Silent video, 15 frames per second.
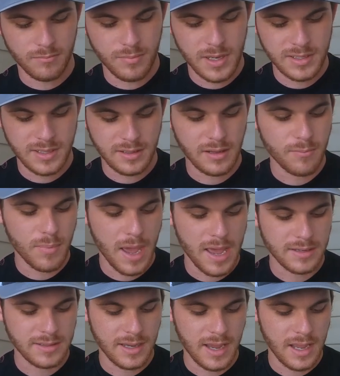basically
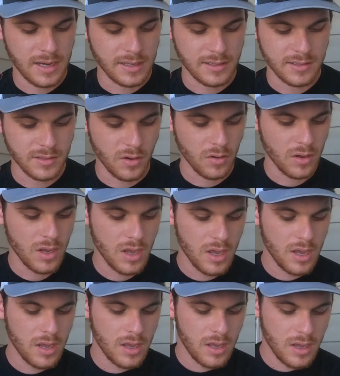bass candy. So
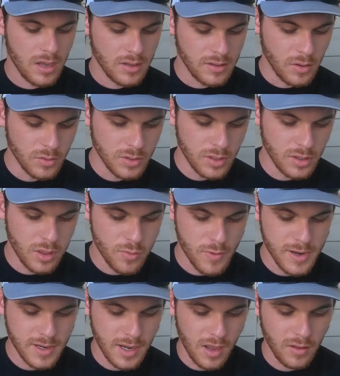those are the
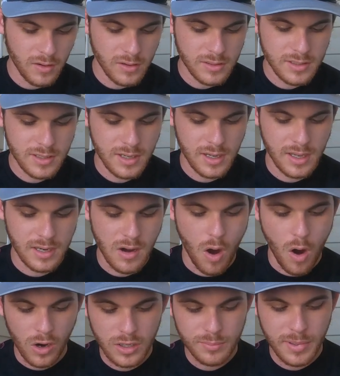three colors in
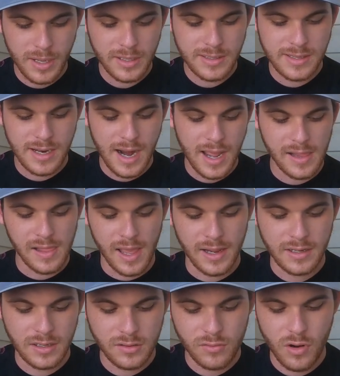hard baits that I
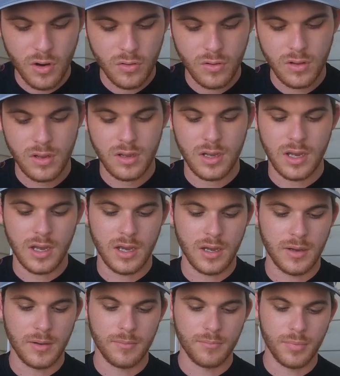like to throw.
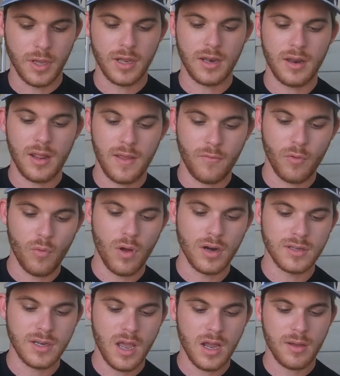But if we
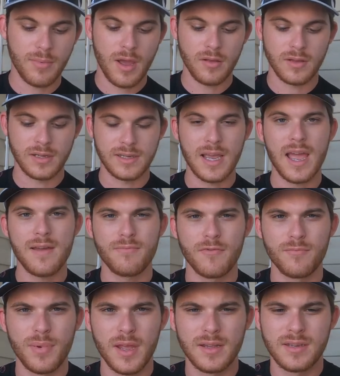want to talk about the type
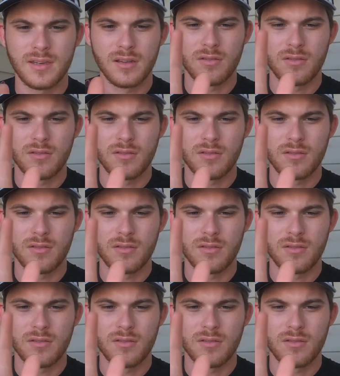of baits to